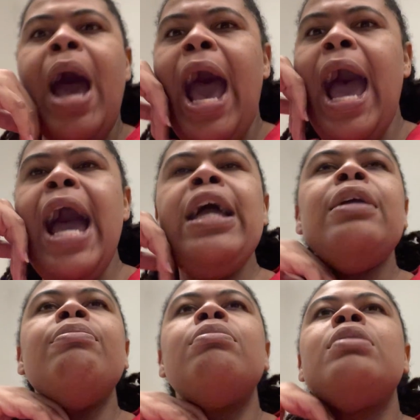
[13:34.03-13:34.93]

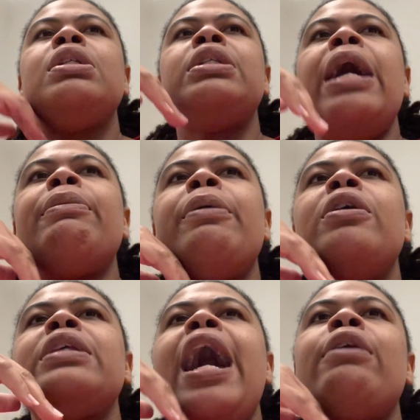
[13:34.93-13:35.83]
I'm the type of
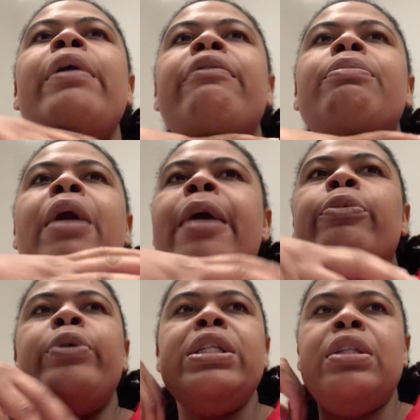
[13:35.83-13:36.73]
person, I don't have a
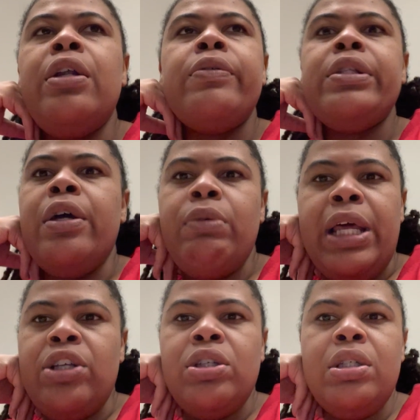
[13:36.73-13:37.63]
problem with stud-on-stud
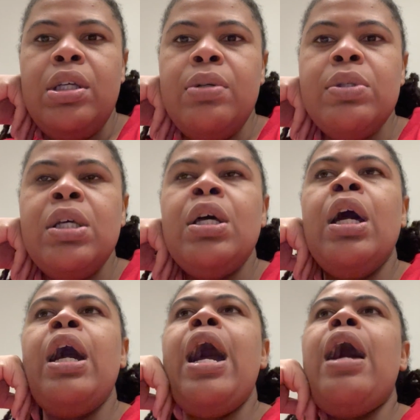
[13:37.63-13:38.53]
relationships.
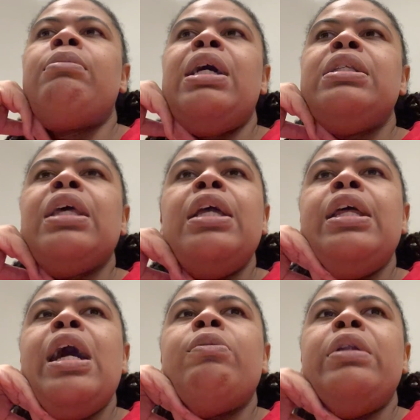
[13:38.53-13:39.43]
I'm not saying
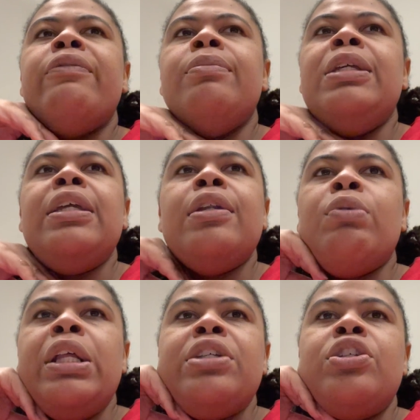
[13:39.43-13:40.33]
that I would never be in a
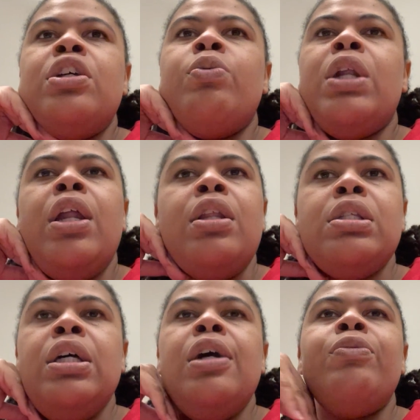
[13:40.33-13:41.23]
relationship with another
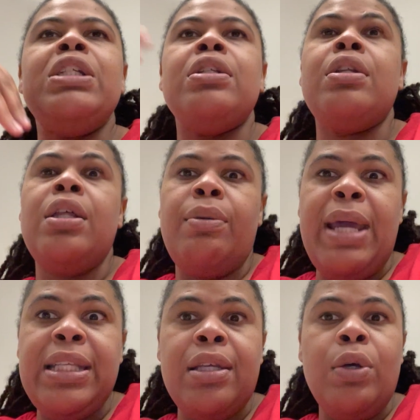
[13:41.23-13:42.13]
stud, which is another
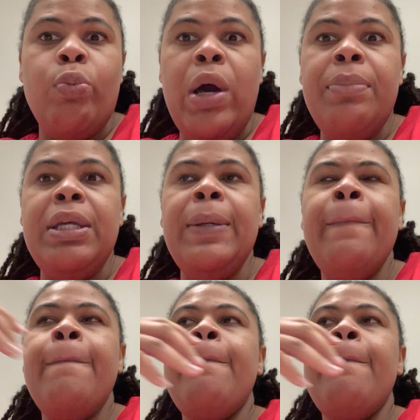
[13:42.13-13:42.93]
masculine woman,